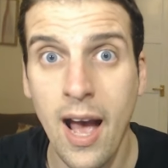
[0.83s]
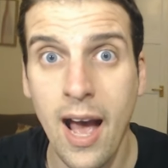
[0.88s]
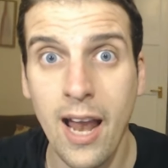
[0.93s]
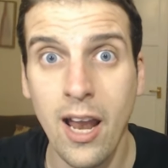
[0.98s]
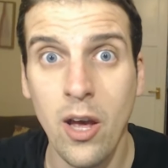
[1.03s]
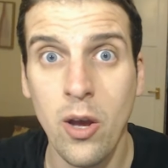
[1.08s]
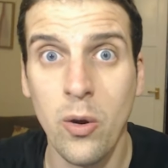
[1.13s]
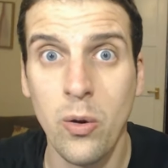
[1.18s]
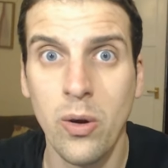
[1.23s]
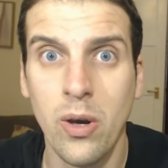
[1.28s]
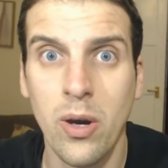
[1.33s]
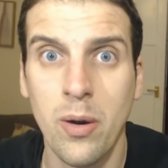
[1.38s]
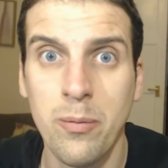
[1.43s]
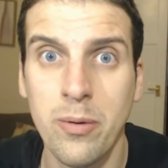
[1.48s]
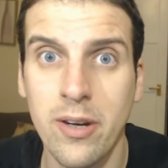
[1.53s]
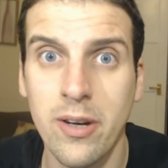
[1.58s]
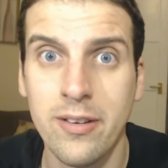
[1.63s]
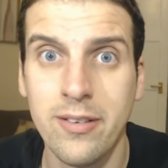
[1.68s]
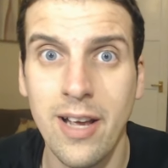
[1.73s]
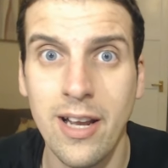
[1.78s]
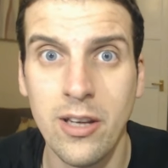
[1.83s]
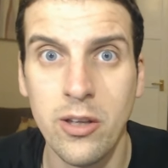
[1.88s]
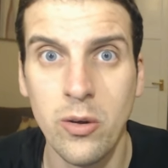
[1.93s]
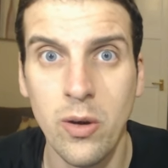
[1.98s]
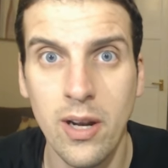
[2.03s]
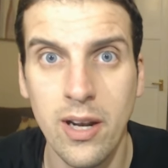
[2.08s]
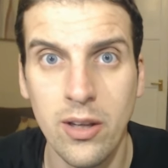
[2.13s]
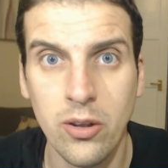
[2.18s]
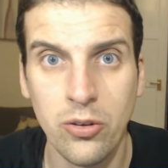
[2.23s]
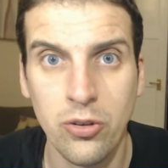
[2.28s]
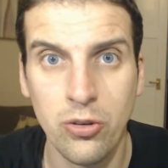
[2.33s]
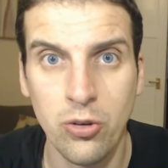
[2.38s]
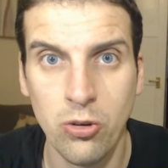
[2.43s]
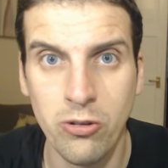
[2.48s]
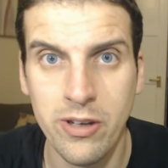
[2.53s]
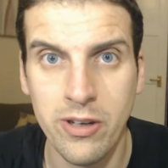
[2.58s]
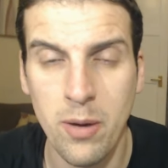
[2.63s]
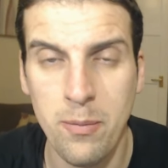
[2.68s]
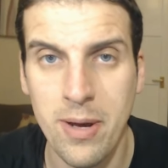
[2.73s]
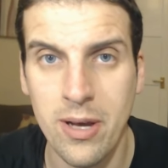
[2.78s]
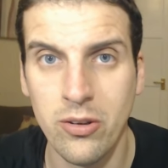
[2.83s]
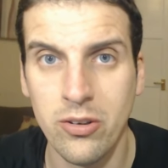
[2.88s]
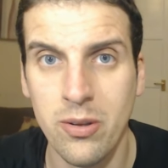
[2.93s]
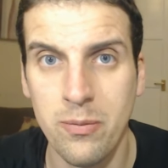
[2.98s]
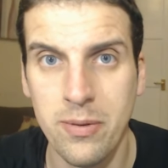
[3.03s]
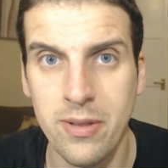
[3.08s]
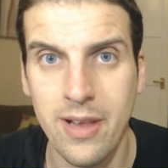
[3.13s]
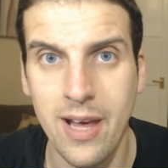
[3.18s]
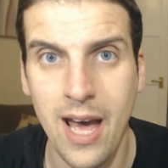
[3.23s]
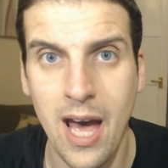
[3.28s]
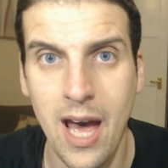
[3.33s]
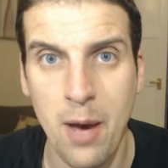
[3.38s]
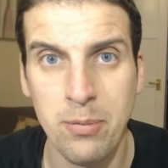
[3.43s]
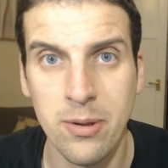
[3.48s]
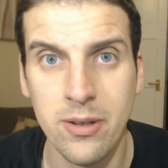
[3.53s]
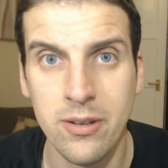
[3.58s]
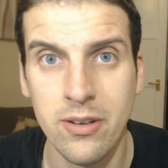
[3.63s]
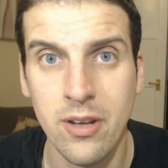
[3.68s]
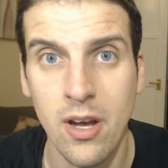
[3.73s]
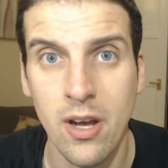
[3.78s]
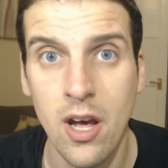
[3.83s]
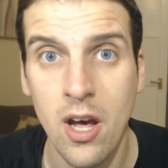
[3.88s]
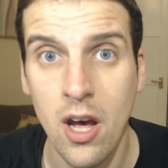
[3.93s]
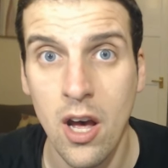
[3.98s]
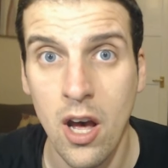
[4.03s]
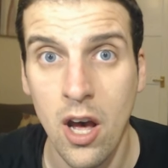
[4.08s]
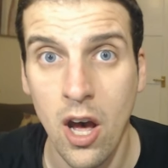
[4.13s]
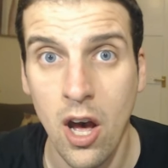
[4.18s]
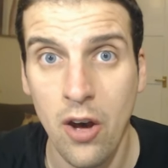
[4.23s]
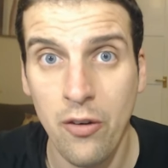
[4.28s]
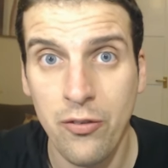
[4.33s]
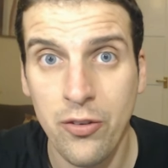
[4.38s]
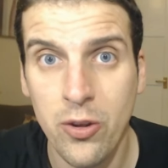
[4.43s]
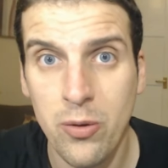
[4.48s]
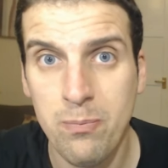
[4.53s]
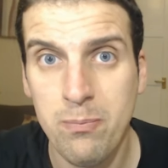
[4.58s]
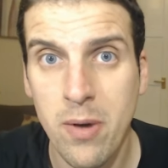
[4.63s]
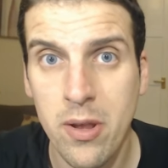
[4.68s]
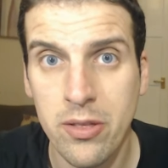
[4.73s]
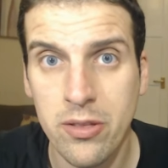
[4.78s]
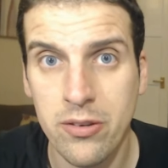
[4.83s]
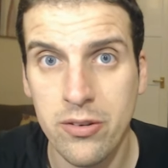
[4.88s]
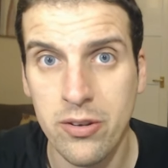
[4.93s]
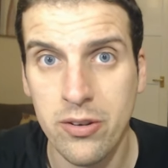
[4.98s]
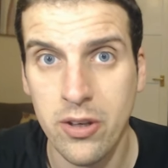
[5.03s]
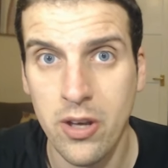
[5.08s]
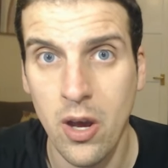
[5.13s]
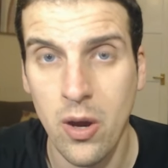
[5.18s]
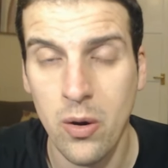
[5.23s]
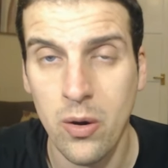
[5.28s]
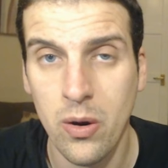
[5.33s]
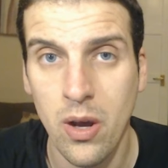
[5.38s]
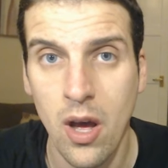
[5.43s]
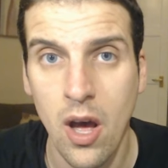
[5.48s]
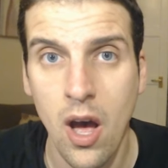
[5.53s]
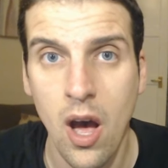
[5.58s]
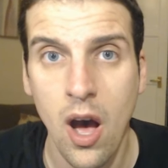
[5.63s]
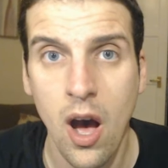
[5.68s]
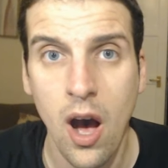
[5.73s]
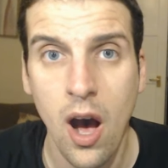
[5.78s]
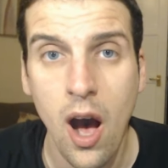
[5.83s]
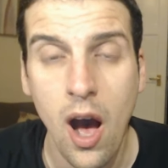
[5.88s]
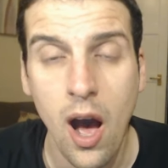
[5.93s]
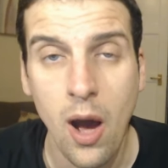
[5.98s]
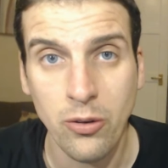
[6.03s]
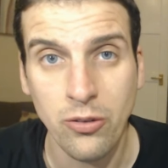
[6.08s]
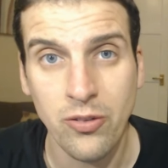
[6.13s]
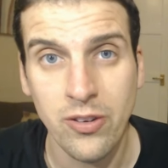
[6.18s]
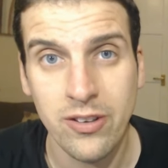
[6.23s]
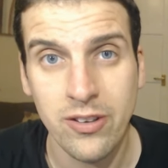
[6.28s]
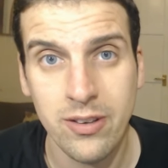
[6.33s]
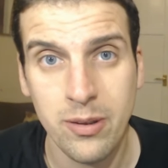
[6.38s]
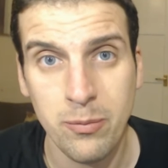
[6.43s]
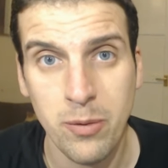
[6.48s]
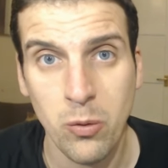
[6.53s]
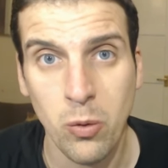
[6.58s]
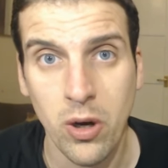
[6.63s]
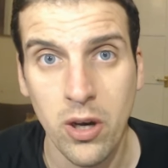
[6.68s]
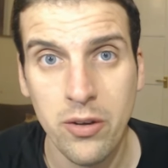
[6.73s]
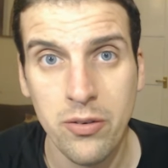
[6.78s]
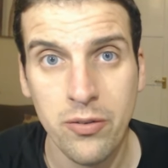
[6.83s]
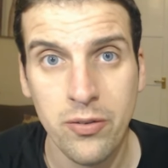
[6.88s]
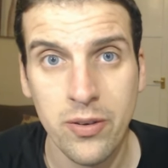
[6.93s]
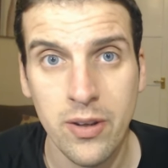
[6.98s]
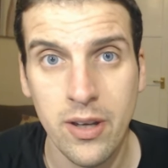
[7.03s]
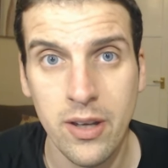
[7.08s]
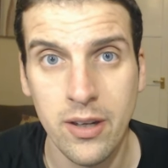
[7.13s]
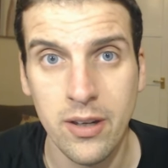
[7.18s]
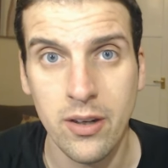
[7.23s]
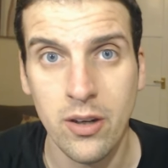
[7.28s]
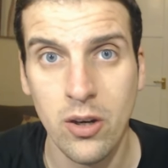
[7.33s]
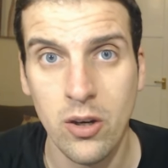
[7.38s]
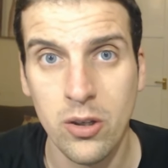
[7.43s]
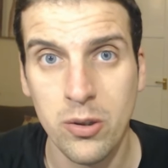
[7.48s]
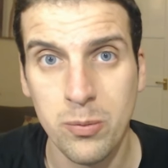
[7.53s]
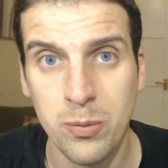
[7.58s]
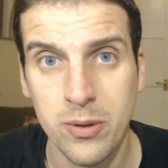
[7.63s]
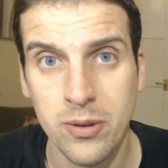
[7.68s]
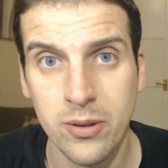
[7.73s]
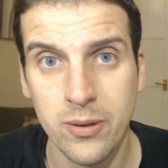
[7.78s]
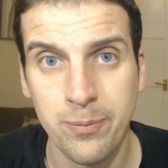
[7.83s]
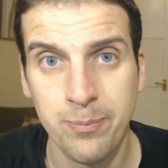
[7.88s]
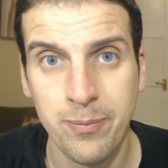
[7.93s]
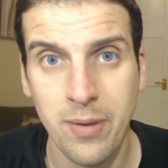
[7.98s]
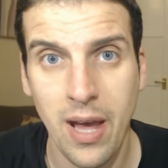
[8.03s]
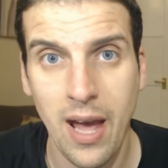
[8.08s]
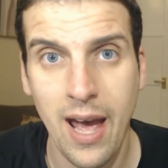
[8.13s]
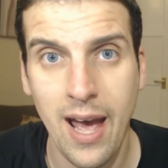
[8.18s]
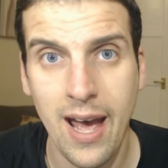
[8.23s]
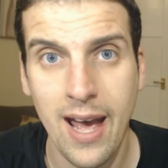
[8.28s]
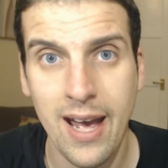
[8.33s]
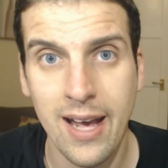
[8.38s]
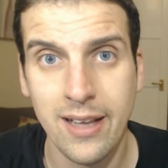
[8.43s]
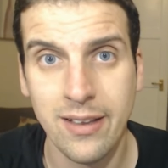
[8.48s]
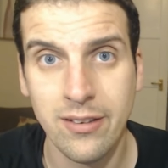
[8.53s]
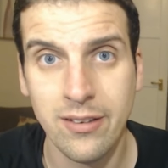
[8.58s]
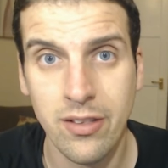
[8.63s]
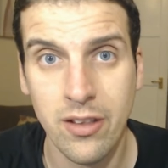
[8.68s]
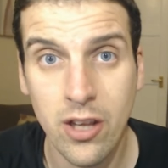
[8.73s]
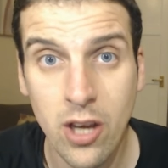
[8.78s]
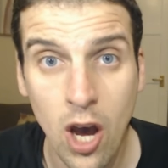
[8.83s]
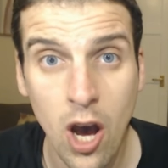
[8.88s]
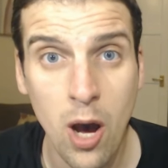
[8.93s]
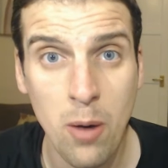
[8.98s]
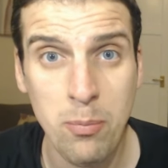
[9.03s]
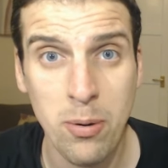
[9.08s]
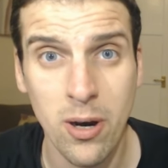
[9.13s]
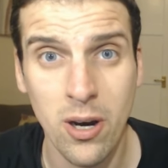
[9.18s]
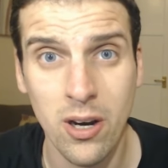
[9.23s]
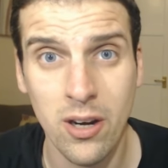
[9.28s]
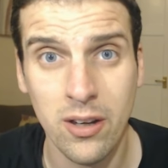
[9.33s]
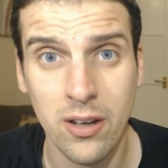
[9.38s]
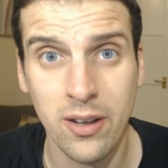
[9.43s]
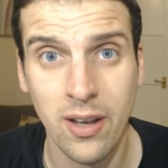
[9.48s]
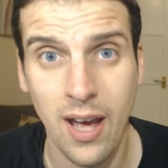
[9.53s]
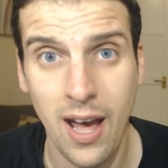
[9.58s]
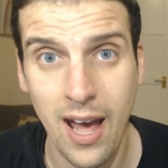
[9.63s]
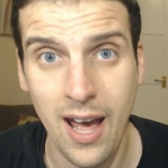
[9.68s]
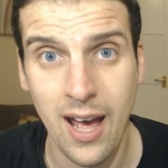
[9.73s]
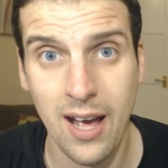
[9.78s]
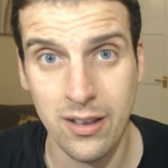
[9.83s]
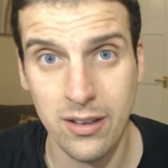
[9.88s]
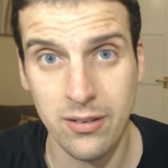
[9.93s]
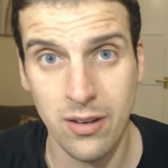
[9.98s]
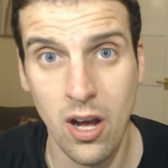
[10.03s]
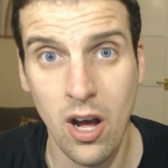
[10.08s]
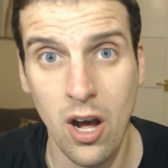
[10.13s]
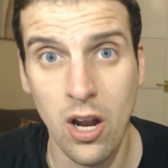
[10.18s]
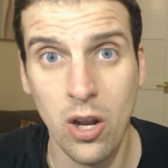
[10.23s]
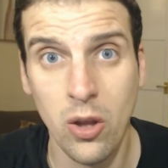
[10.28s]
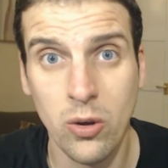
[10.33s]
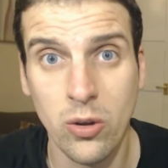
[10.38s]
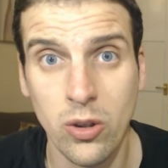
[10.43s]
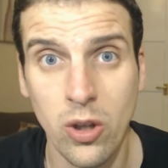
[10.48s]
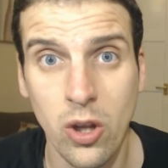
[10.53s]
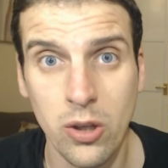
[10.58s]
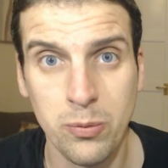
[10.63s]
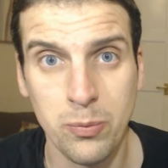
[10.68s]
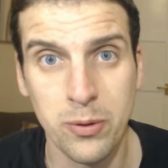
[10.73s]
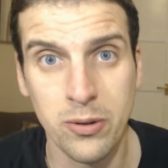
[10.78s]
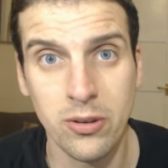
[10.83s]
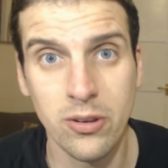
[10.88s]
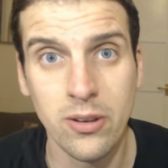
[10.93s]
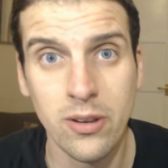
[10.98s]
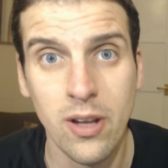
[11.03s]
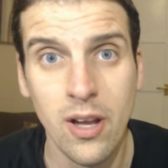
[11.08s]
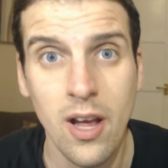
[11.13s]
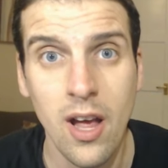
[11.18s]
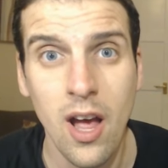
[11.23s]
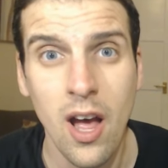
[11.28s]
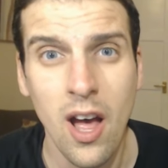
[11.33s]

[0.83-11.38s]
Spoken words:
Hello, I'm going to tell you a little story about something that happened a few months ago. I was visiting my wife in hospital, and the car park at our local hospital